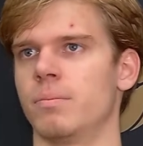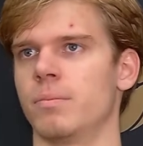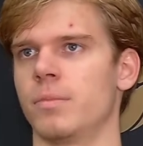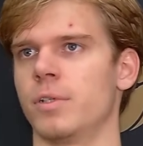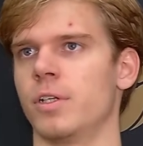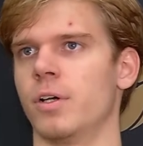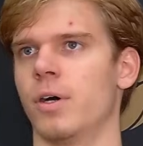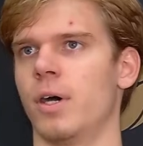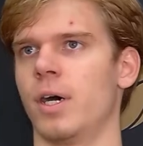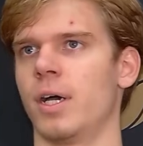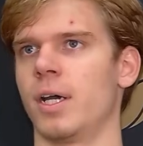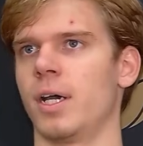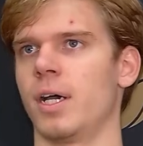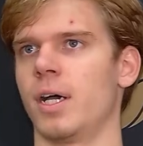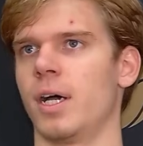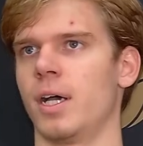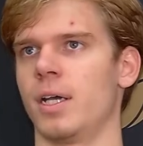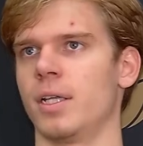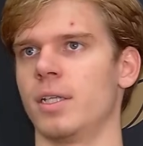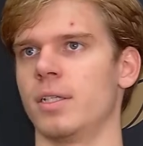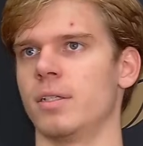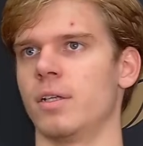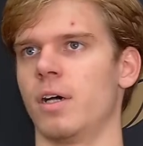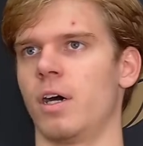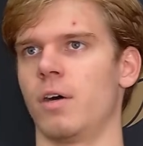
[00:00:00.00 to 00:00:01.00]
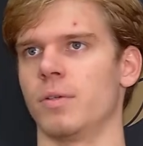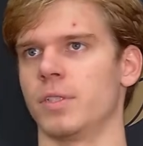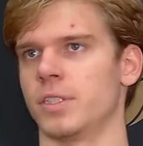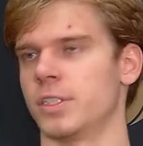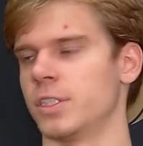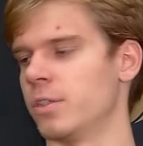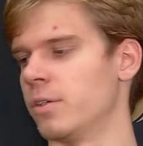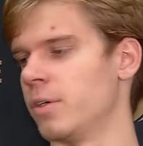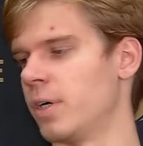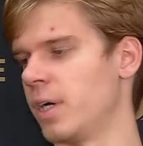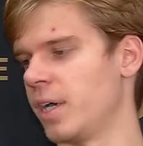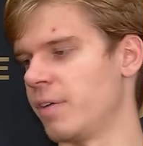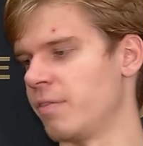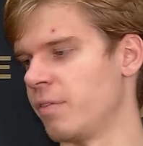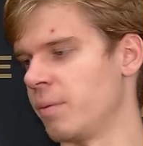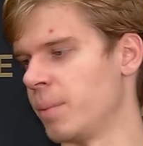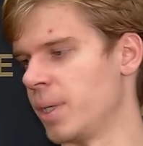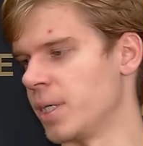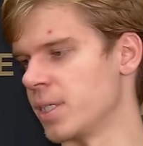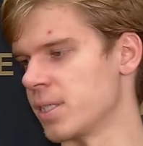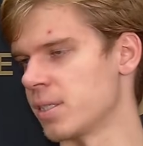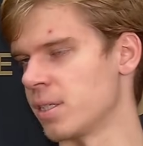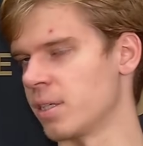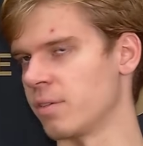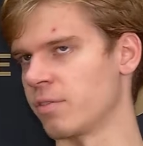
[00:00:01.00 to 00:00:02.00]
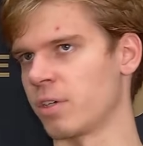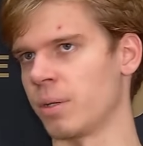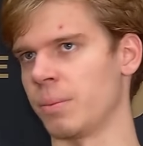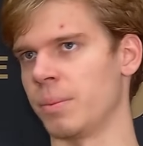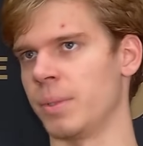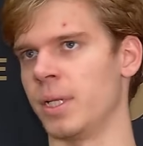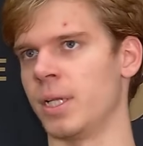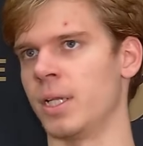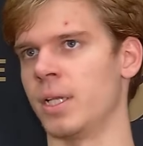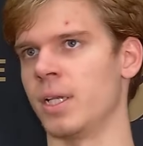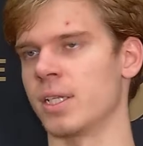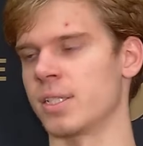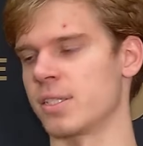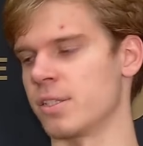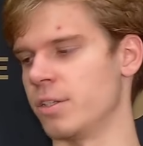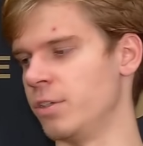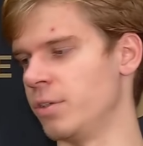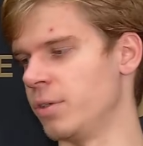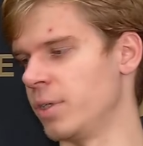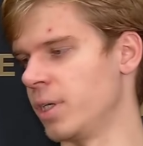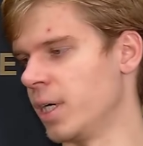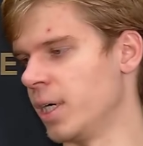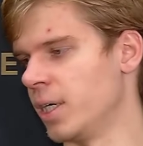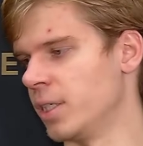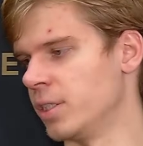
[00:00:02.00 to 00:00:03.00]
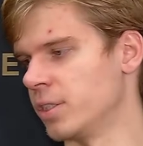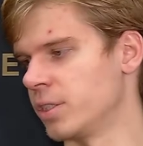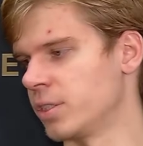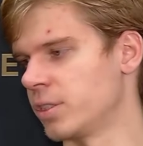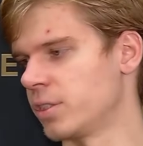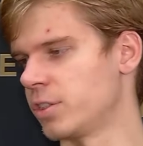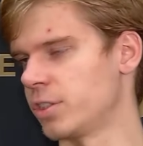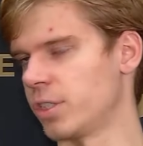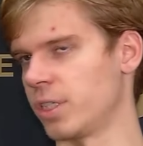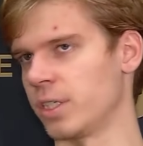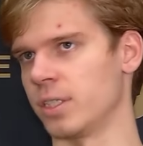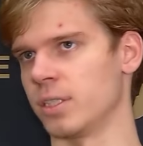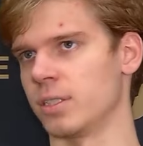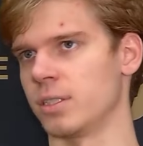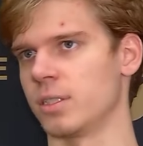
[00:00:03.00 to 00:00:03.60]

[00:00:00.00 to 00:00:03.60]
you know, I always know I have the mindset of coming in as the new guy and just trying to,